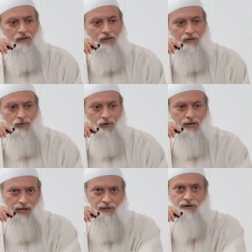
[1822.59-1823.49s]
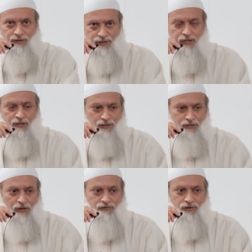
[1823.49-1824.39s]
And the World Health Organization
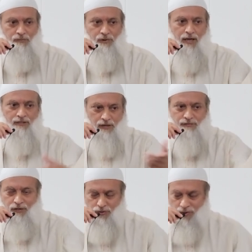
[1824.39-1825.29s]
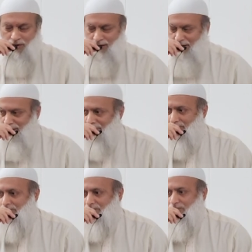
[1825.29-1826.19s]
is also a branch of the UN.
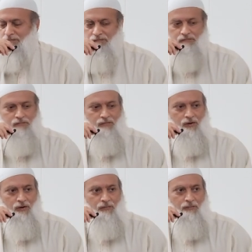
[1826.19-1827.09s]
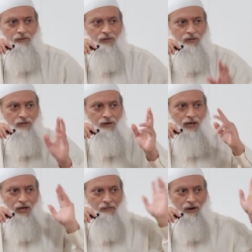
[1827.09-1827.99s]
You know, people think the
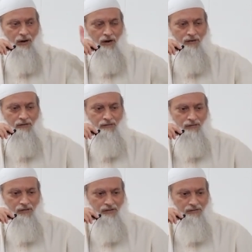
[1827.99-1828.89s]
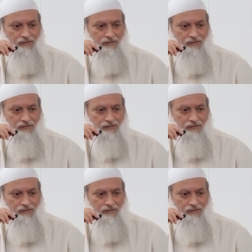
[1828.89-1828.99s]
name, oh, you know.